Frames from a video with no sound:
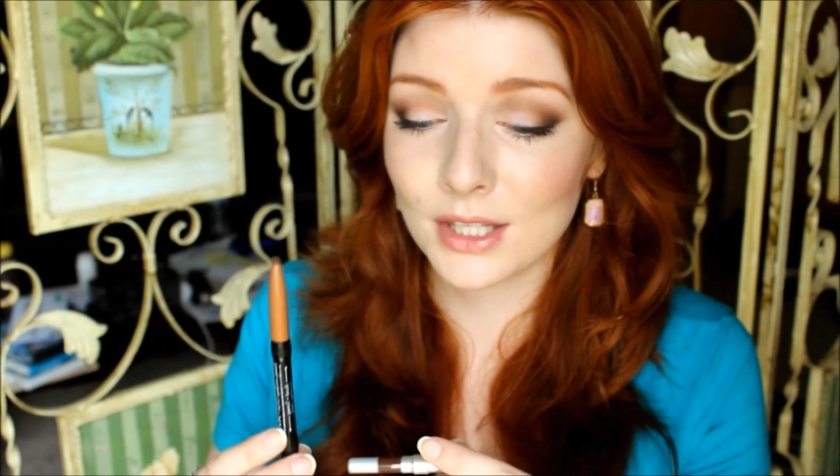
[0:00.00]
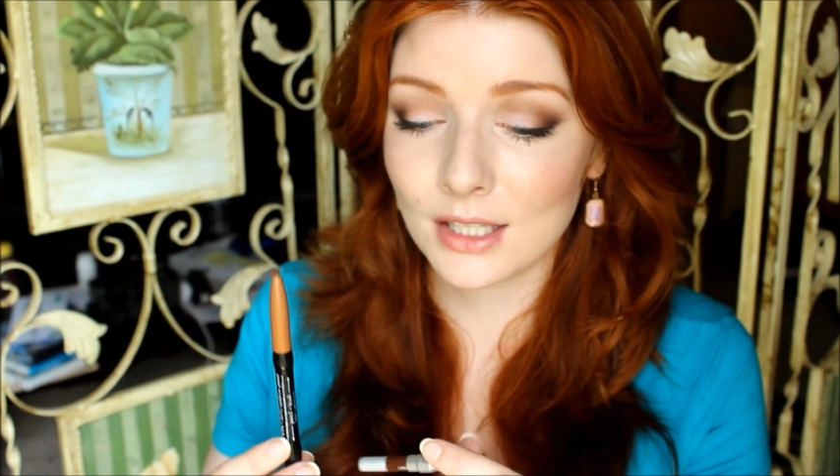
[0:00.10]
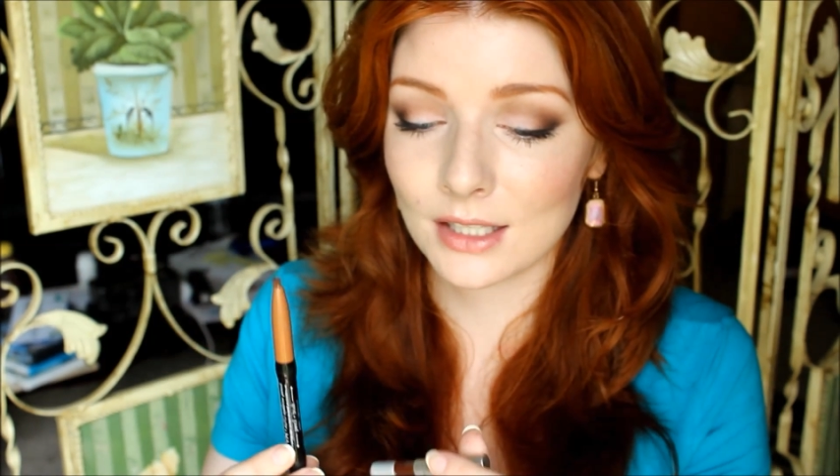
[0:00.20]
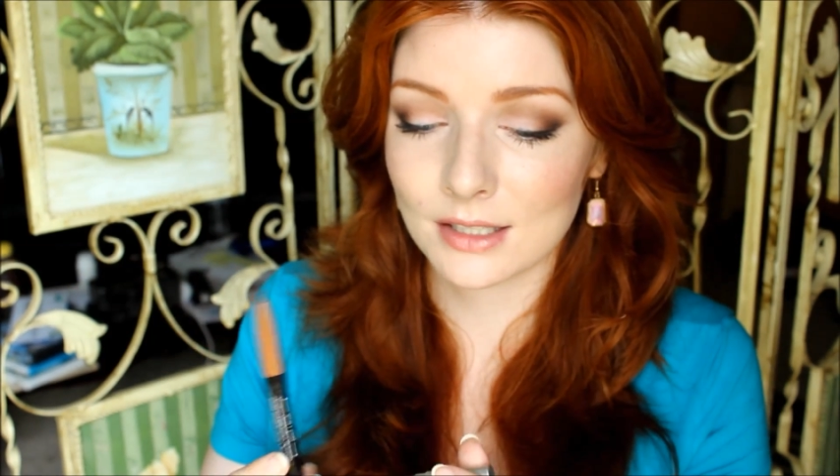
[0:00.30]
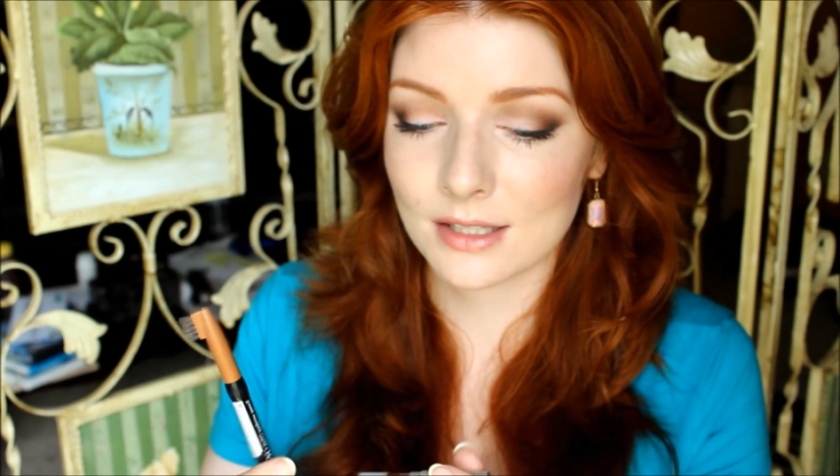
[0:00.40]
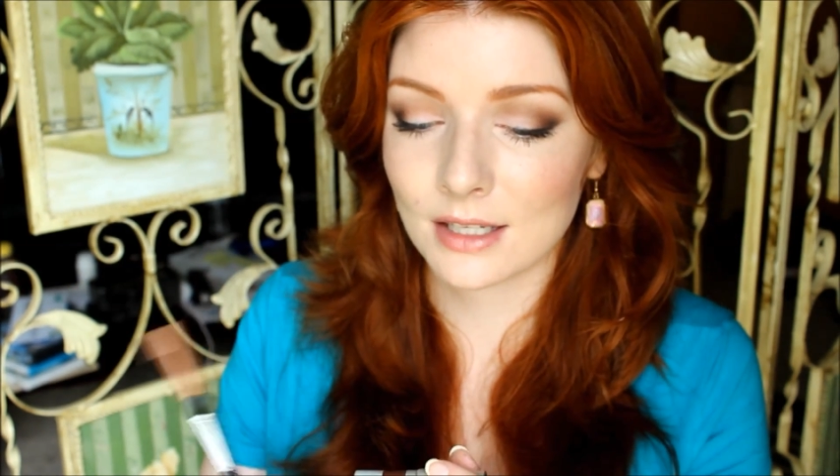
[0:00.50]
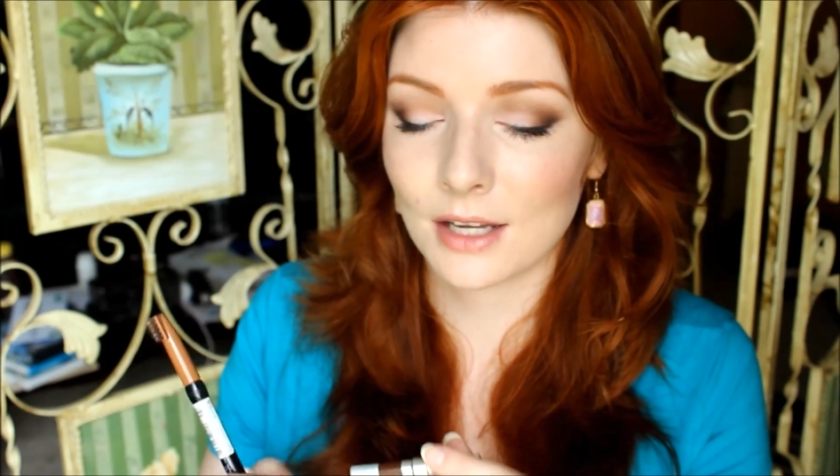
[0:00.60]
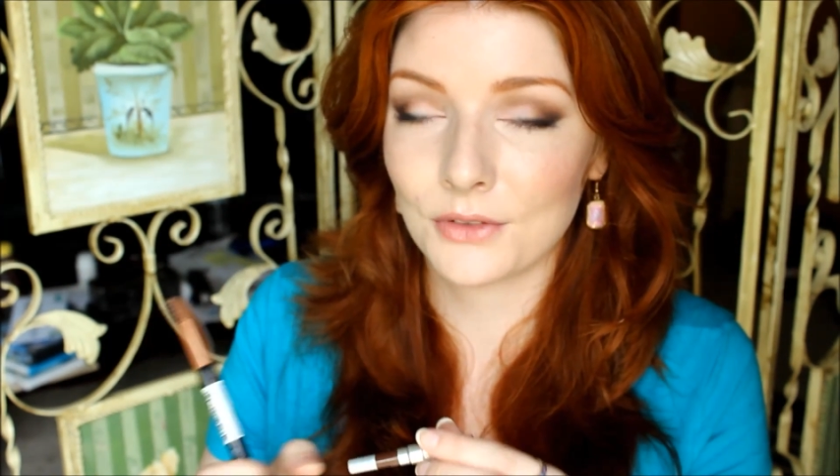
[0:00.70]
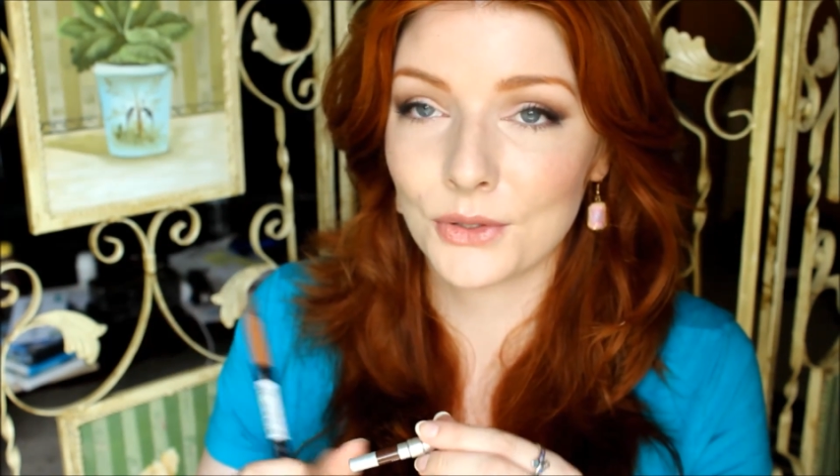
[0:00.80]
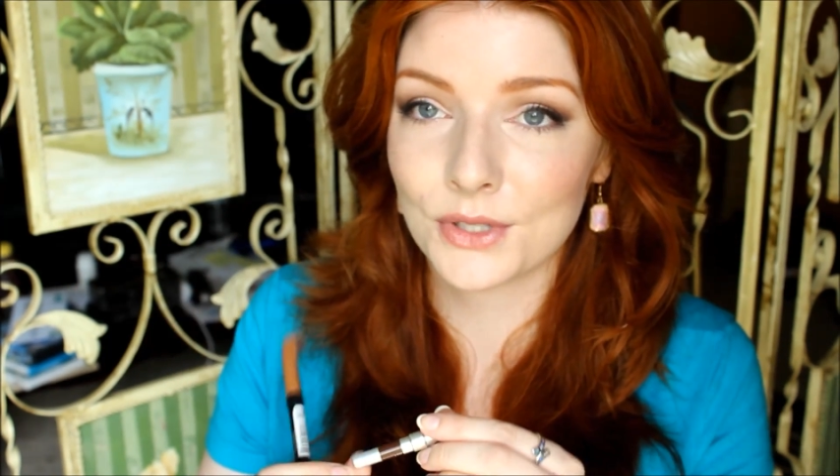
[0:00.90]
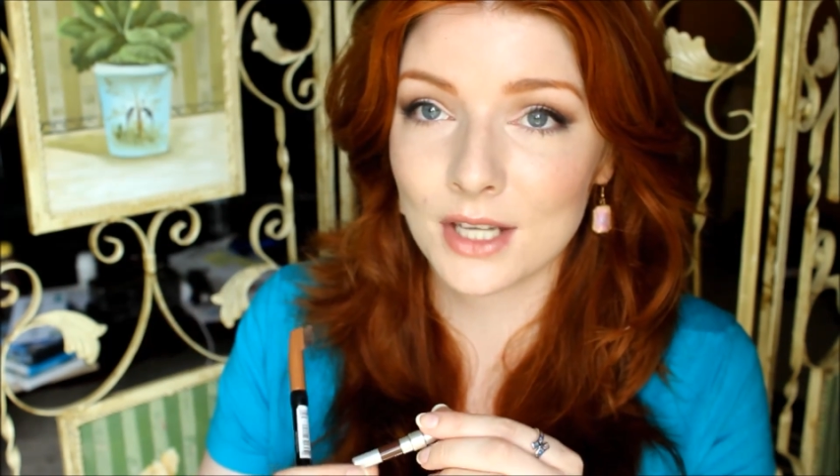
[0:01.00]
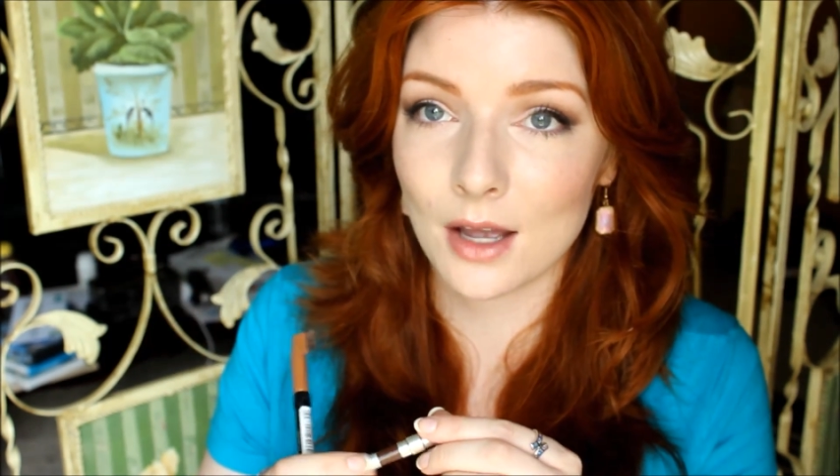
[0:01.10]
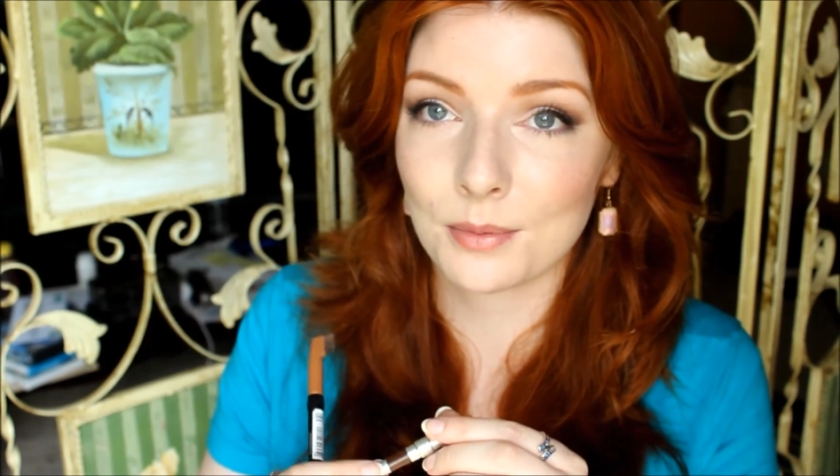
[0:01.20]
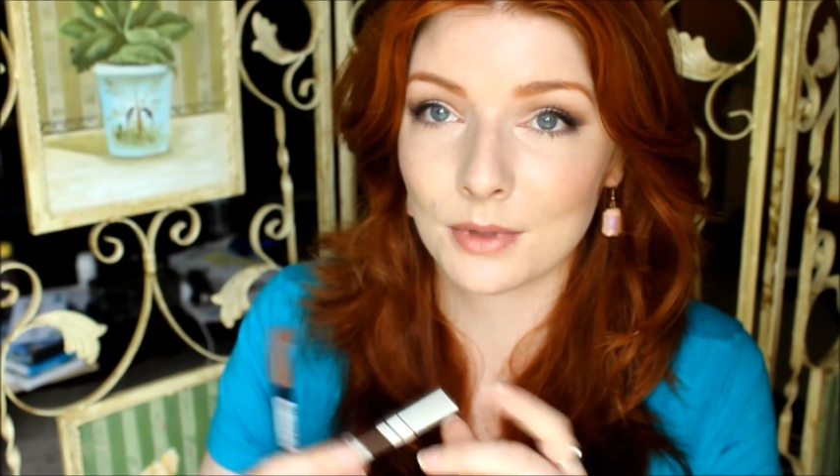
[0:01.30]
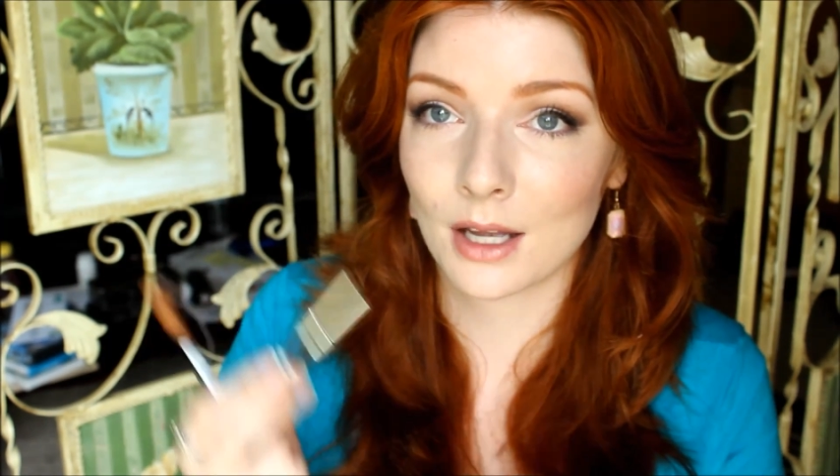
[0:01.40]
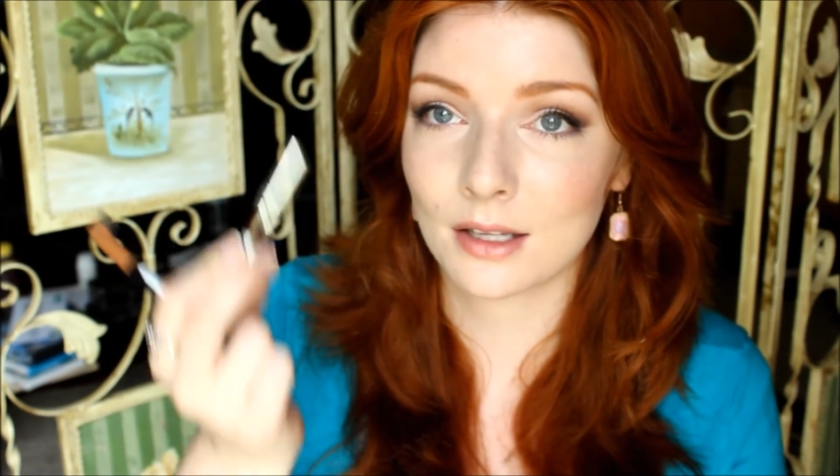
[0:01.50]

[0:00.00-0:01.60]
things that I've used up,